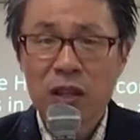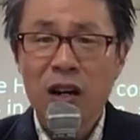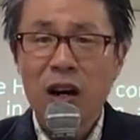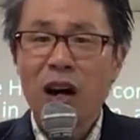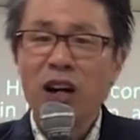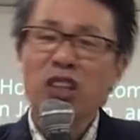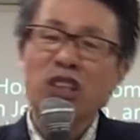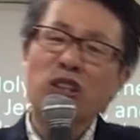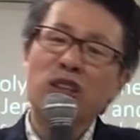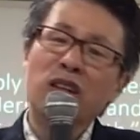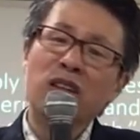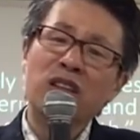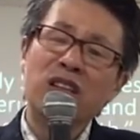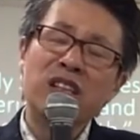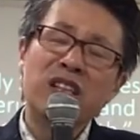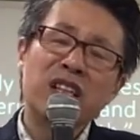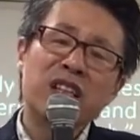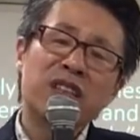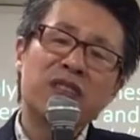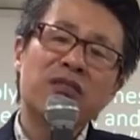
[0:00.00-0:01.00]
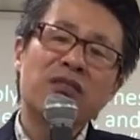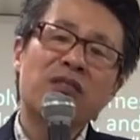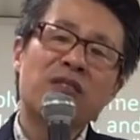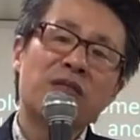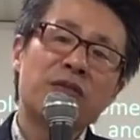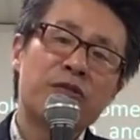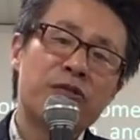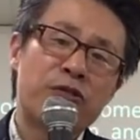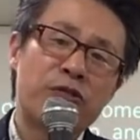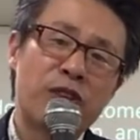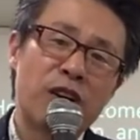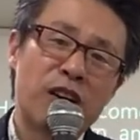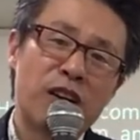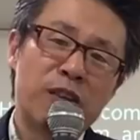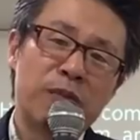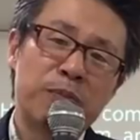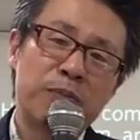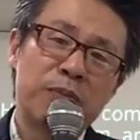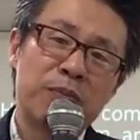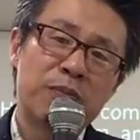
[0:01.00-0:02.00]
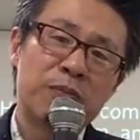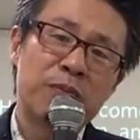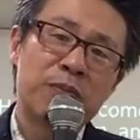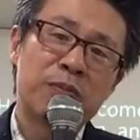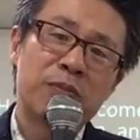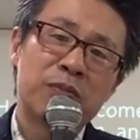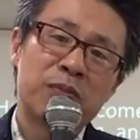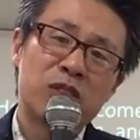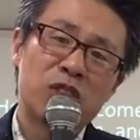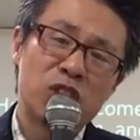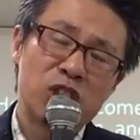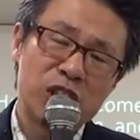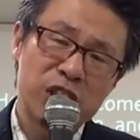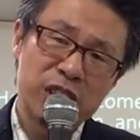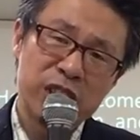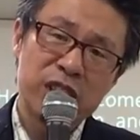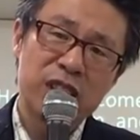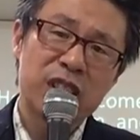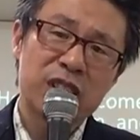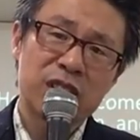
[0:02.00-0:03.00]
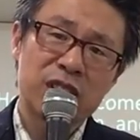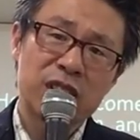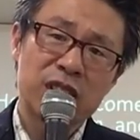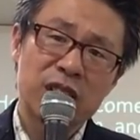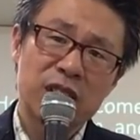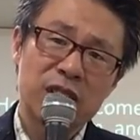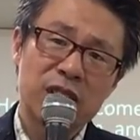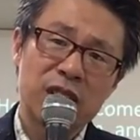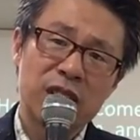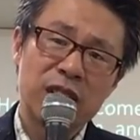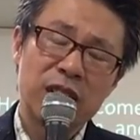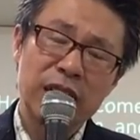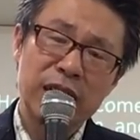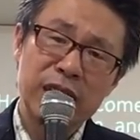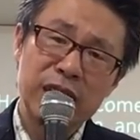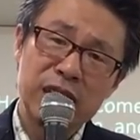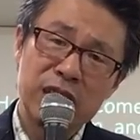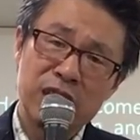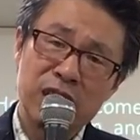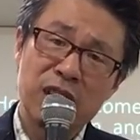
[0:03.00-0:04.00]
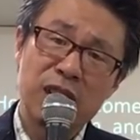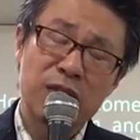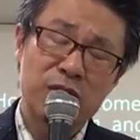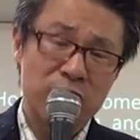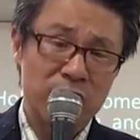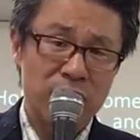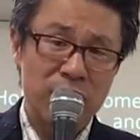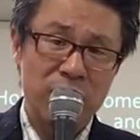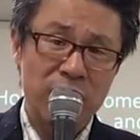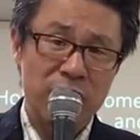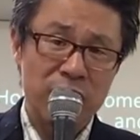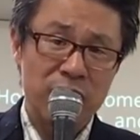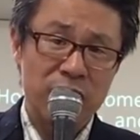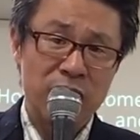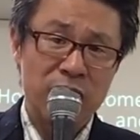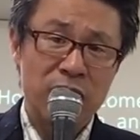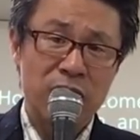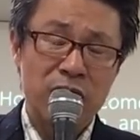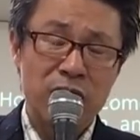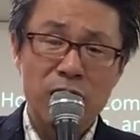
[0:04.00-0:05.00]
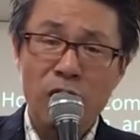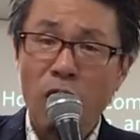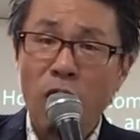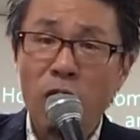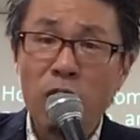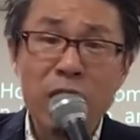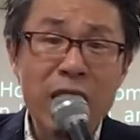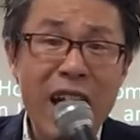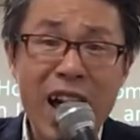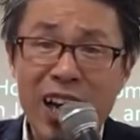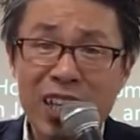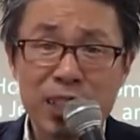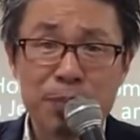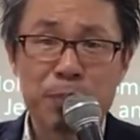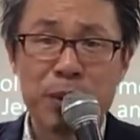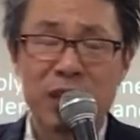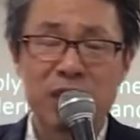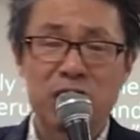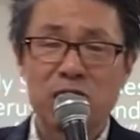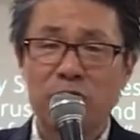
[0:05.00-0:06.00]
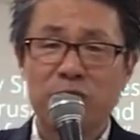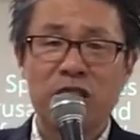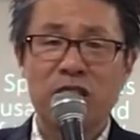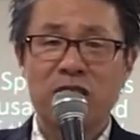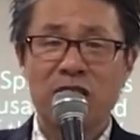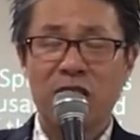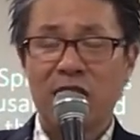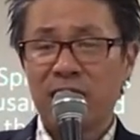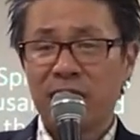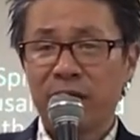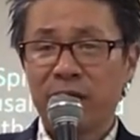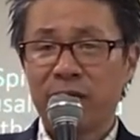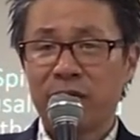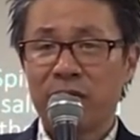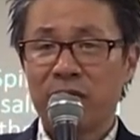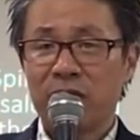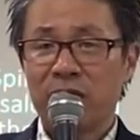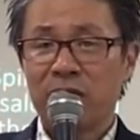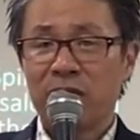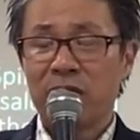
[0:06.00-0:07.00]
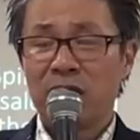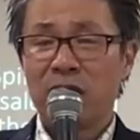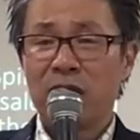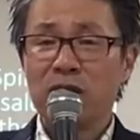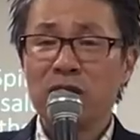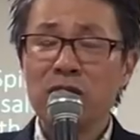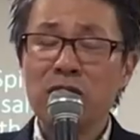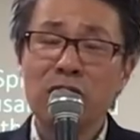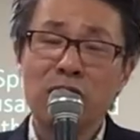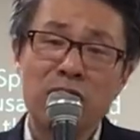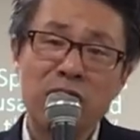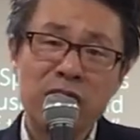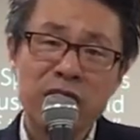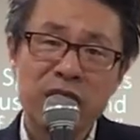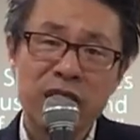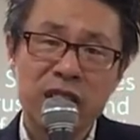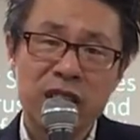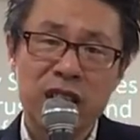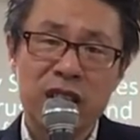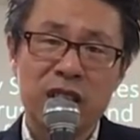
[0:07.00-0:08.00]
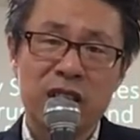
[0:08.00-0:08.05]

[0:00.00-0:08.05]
Are you learning from Jesus each and every day? All aspects of your life? Are you learning?